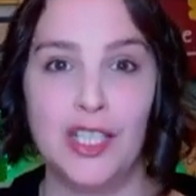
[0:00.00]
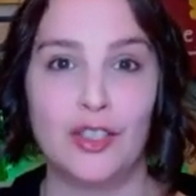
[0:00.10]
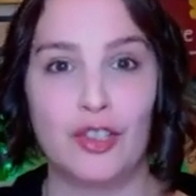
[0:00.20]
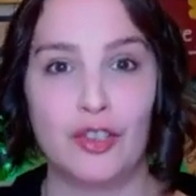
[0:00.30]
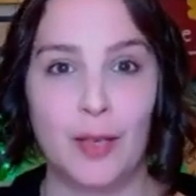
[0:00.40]

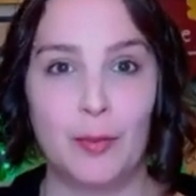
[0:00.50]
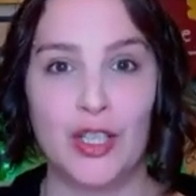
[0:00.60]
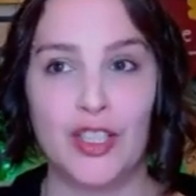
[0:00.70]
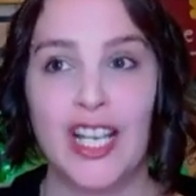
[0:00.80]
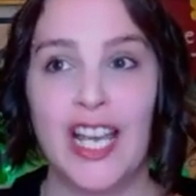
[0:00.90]

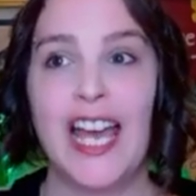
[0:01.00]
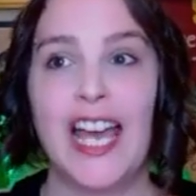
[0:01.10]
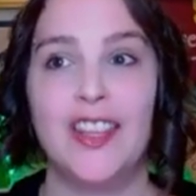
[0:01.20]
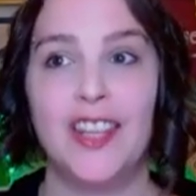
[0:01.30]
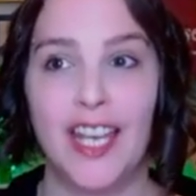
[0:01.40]
streamers
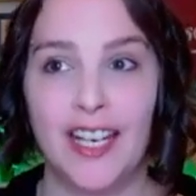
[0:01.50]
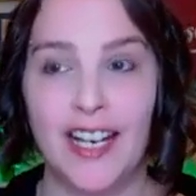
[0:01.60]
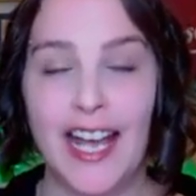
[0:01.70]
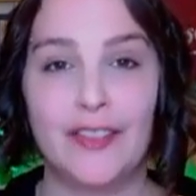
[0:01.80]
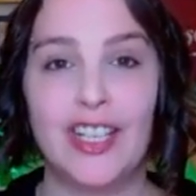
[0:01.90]
and then
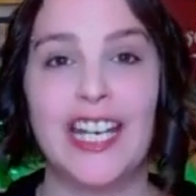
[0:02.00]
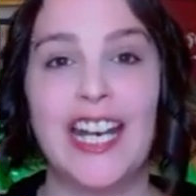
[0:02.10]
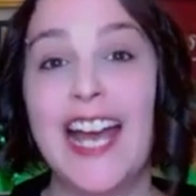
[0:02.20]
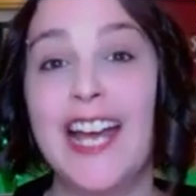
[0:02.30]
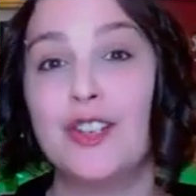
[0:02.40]
having an
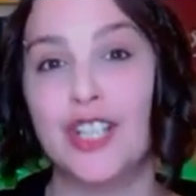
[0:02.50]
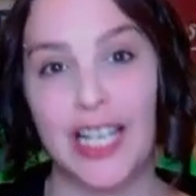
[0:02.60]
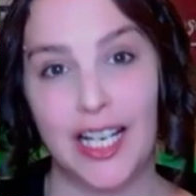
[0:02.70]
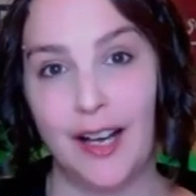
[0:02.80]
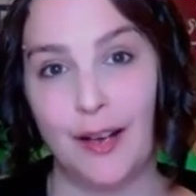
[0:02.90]

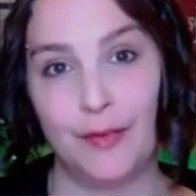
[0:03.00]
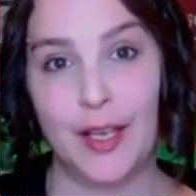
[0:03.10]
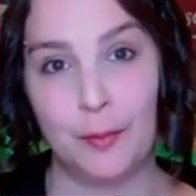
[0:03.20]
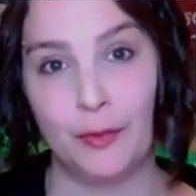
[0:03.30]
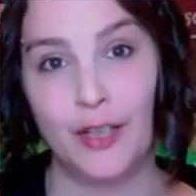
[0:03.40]
aggregate of
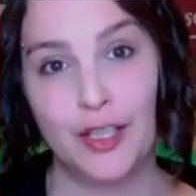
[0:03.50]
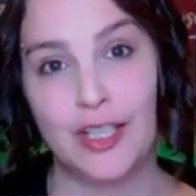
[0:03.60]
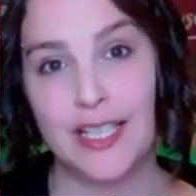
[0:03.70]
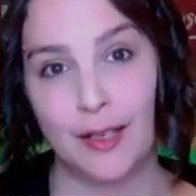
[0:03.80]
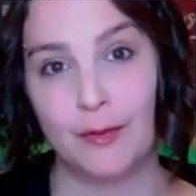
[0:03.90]
them
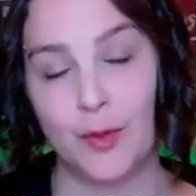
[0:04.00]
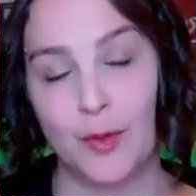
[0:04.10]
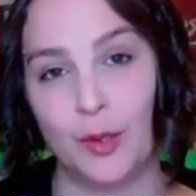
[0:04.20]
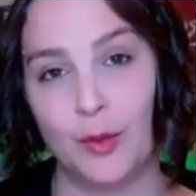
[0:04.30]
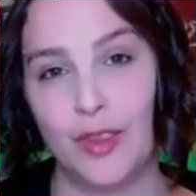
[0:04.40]
fundraising for
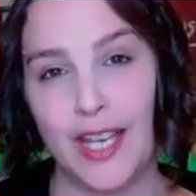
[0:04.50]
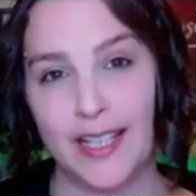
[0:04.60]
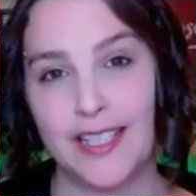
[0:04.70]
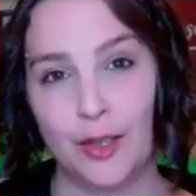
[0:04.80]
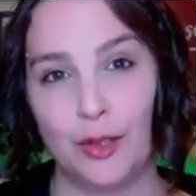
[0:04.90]
you, that's
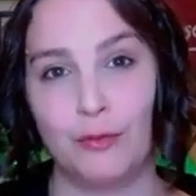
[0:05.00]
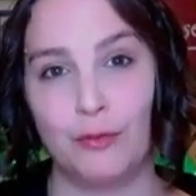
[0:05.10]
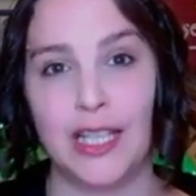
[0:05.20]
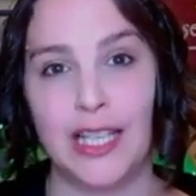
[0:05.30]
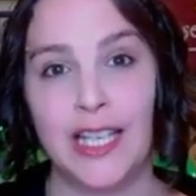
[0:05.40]
how you
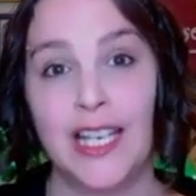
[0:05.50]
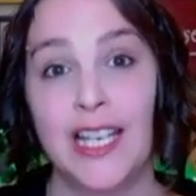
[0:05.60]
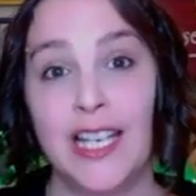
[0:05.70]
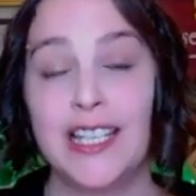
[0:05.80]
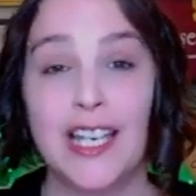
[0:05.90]
really
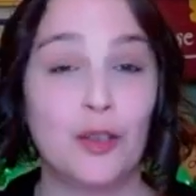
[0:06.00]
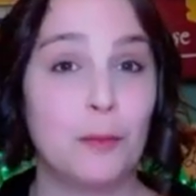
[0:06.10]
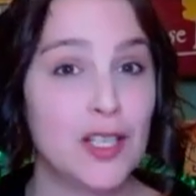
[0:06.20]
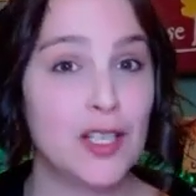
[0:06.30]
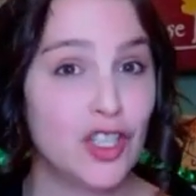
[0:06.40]
get your
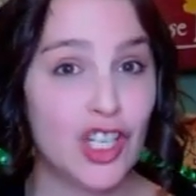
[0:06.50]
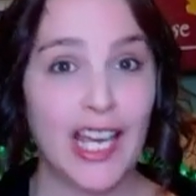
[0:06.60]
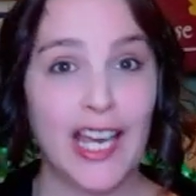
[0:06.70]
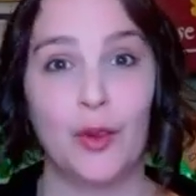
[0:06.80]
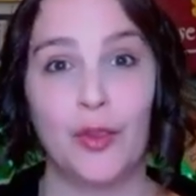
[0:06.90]
messaging
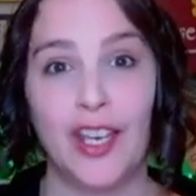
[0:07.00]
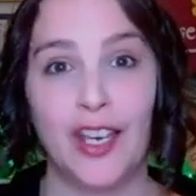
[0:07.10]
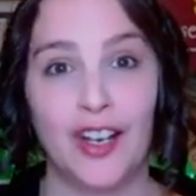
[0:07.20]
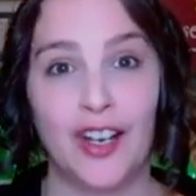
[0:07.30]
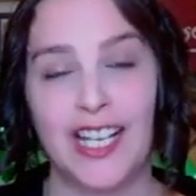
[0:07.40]
out
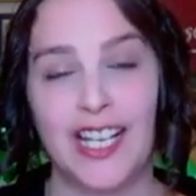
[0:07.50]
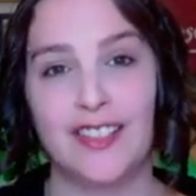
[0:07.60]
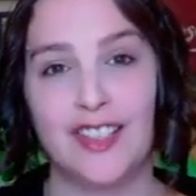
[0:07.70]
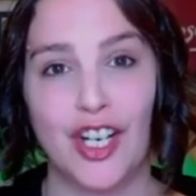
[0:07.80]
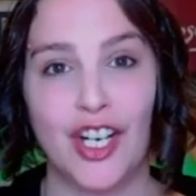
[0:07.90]
there and
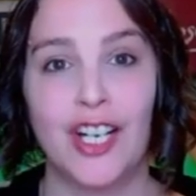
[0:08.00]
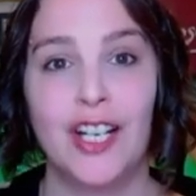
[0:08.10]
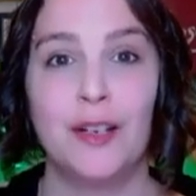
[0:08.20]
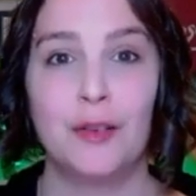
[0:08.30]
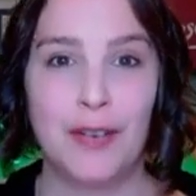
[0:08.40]
start
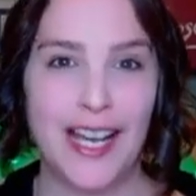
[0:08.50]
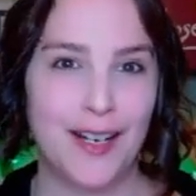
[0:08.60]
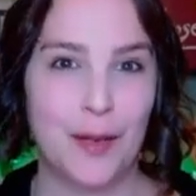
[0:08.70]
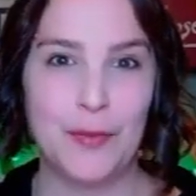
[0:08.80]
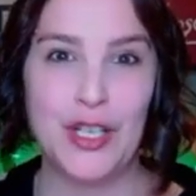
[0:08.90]

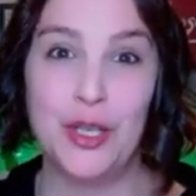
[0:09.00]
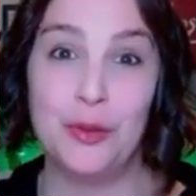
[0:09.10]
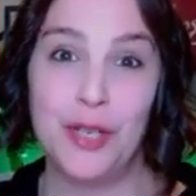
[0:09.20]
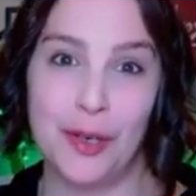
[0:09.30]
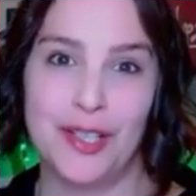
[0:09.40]
racking up the new
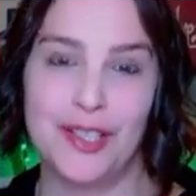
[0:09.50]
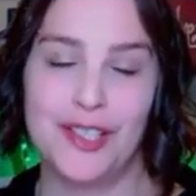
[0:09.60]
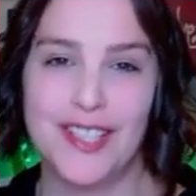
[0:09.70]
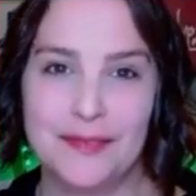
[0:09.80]
donors.